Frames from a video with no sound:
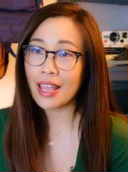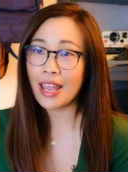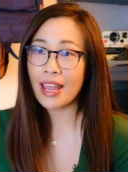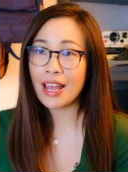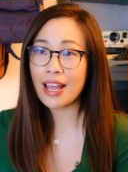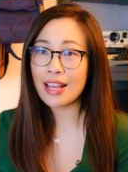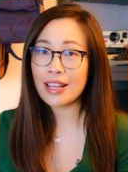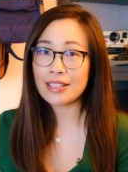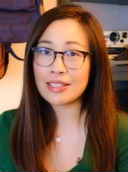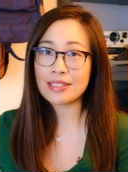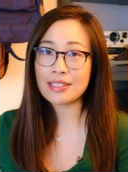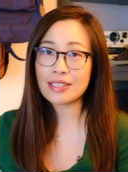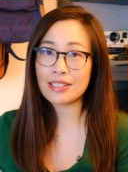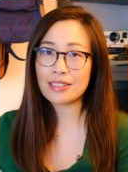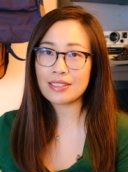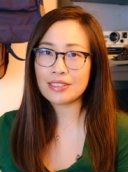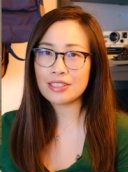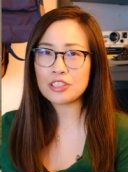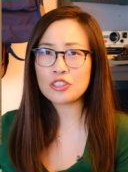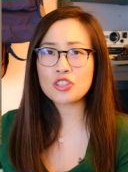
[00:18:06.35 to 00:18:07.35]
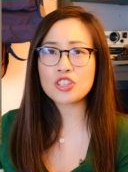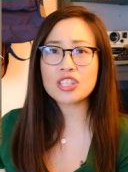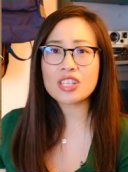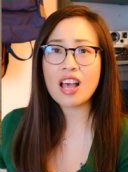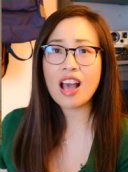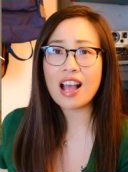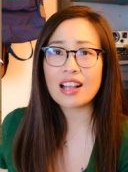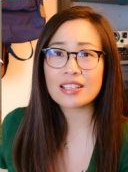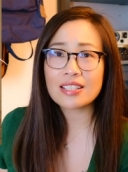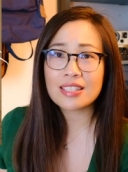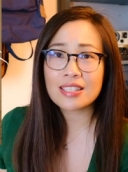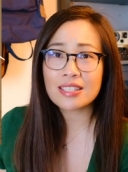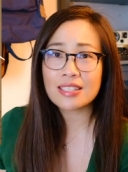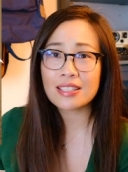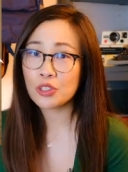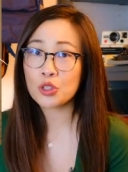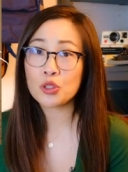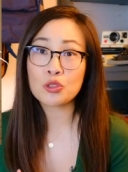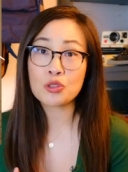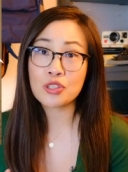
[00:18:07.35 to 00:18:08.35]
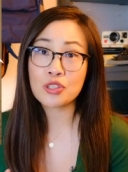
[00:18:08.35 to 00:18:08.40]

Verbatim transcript: and little socks, crew